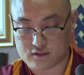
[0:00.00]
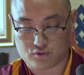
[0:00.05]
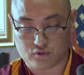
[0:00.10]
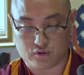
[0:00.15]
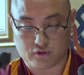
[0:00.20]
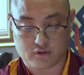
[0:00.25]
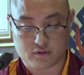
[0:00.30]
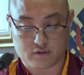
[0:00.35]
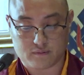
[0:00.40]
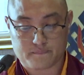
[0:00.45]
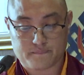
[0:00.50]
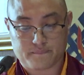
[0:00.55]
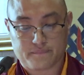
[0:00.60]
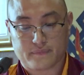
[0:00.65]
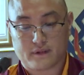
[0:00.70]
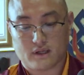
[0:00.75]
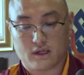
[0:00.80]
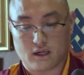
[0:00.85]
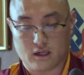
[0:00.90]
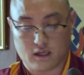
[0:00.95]
to the
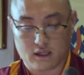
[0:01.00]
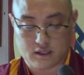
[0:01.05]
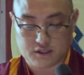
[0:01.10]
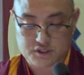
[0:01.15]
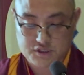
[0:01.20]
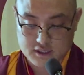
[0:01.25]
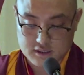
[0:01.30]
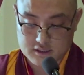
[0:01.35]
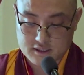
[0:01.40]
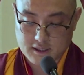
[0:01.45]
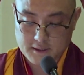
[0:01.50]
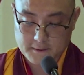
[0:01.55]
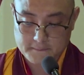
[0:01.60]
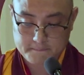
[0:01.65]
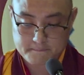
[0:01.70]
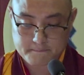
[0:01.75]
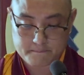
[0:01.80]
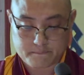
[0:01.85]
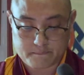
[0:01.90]
Sheda